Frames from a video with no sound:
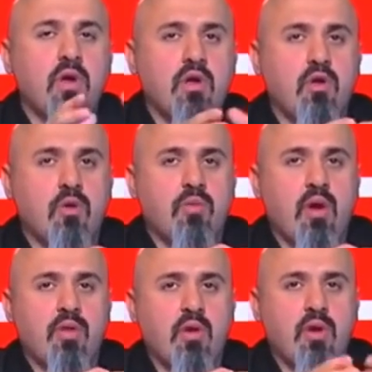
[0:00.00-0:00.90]
your
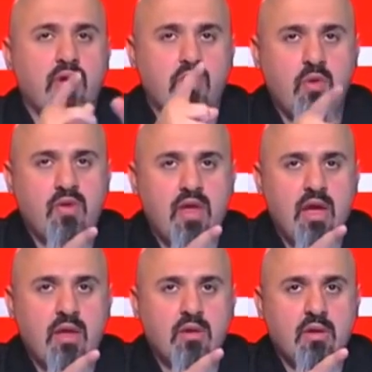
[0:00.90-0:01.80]
brother,
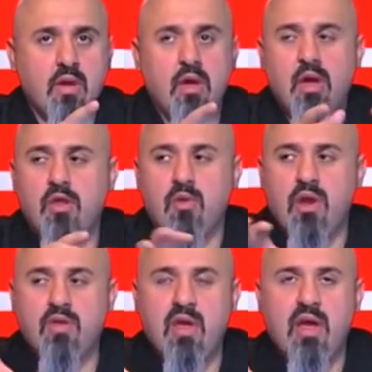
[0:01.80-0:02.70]
Hussein, as well
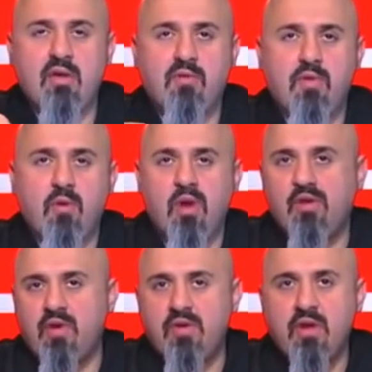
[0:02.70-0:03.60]
as every one of
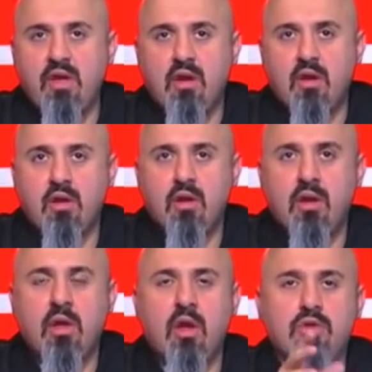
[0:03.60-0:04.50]
us here,
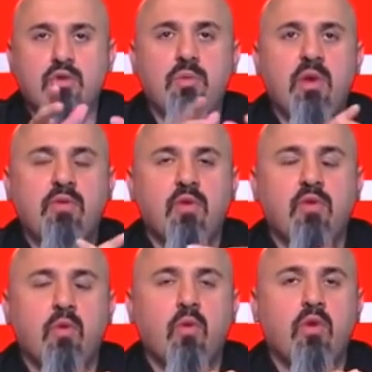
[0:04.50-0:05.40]
and all true believers
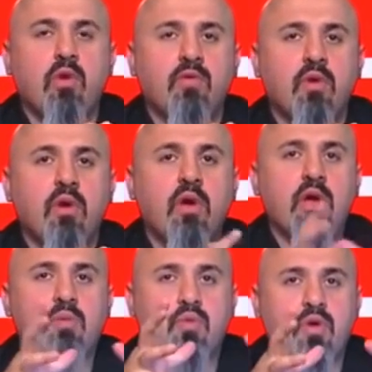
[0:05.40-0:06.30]
the world over,
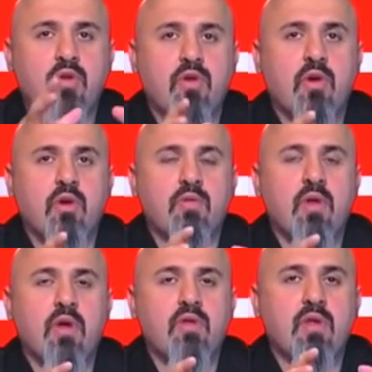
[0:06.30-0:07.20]
preserves
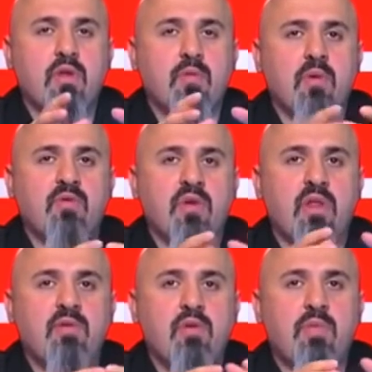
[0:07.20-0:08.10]
us in his perfect
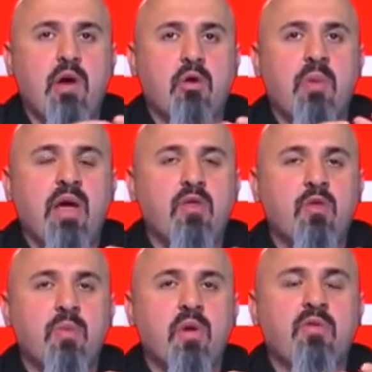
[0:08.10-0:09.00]
love and power by his
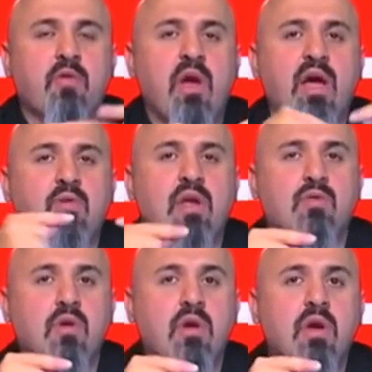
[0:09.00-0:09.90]
Spirit forever and
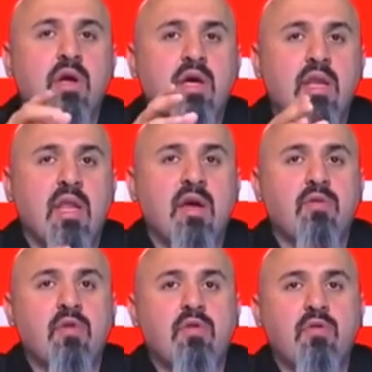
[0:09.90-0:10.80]
ever,
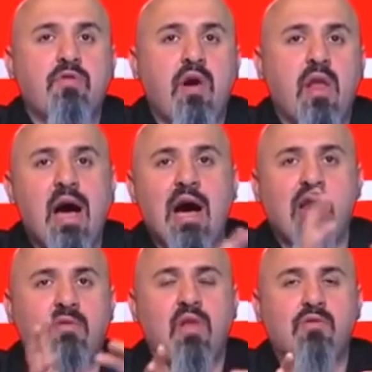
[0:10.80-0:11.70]
never to fall out
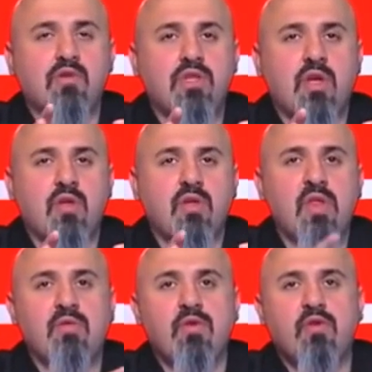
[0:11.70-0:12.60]
of love with Jesus,
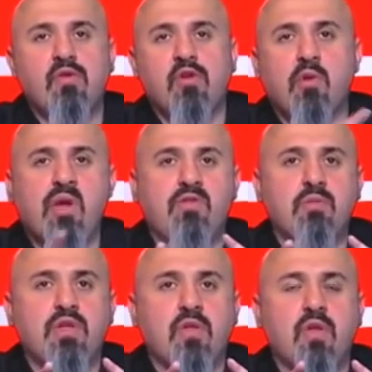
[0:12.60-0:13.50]
never to turn away from
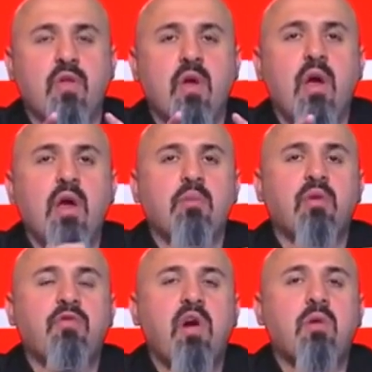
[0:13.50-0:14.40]
Jesus, but
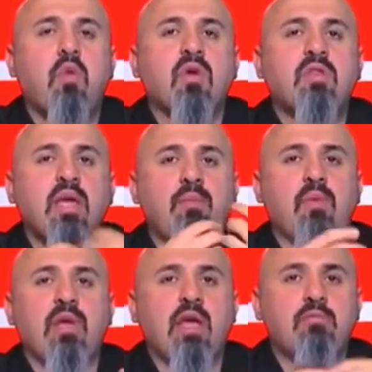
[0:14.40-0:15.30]
fall more
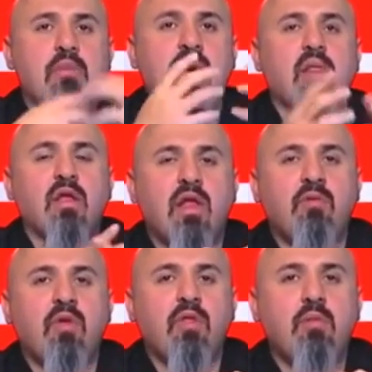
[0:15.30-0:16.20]
deeply and madly in love
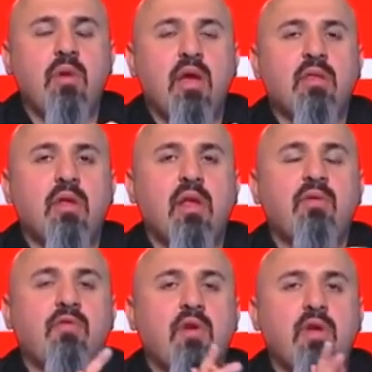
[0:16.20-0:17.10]
with him, and to live
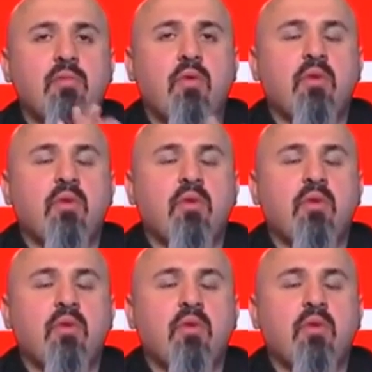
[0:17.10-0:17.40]
for him more